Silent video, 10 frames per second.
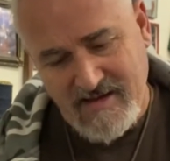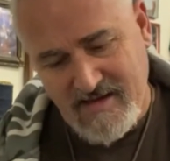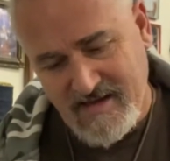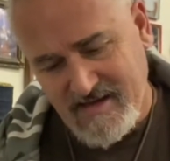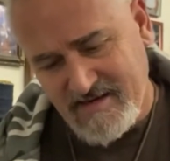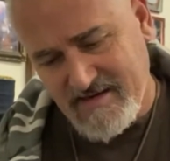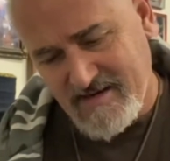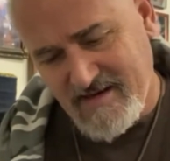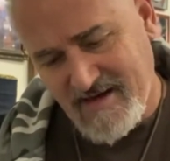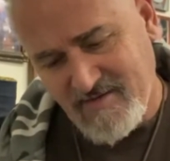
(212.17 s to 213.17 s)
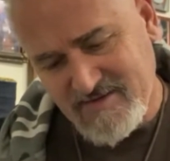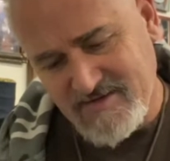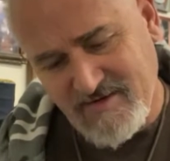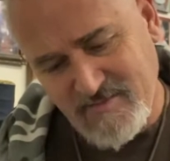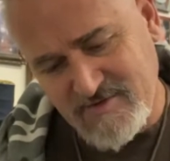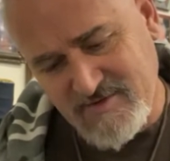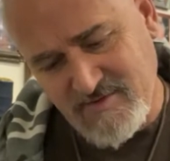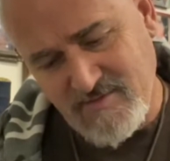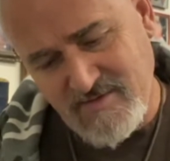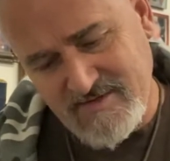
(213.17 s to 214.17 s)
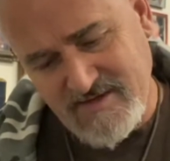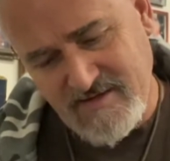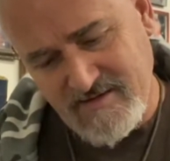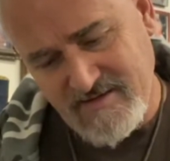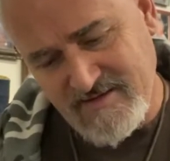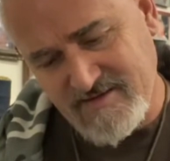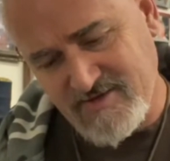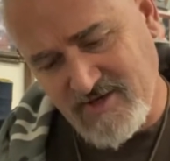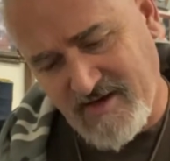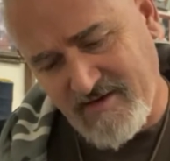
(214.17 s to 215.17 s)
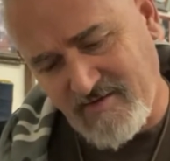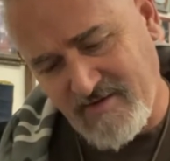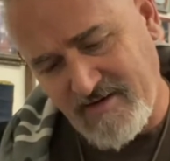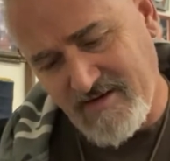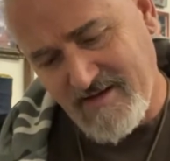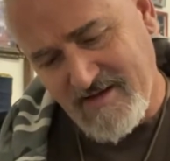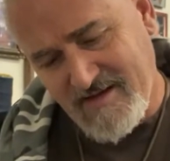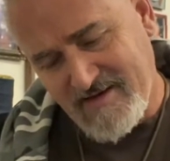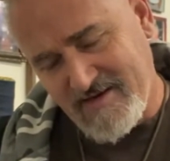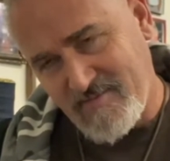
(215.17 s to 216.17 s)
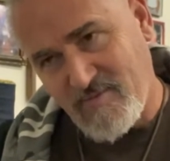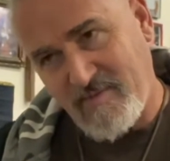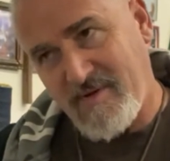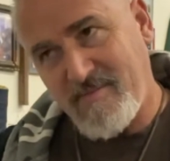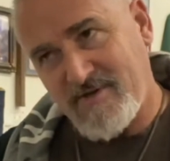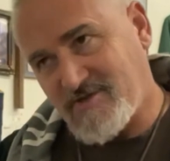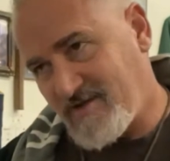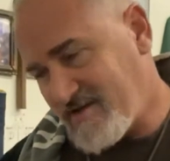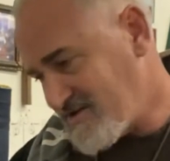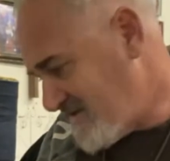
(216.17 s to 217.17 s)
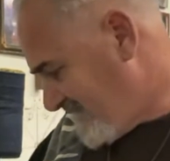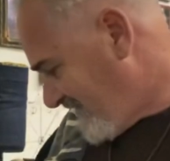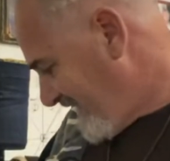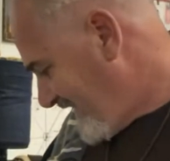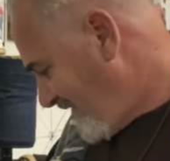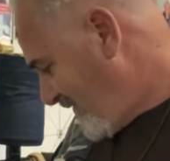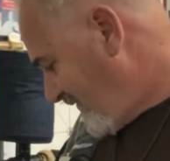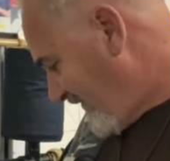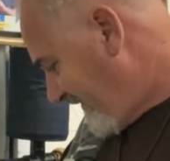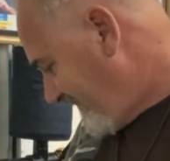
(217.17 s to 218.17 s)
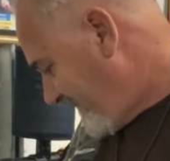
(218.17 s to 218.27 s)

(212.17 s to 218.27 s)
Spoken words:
And I always thought it was cool as a child, and didn't really pay much attention until I got older.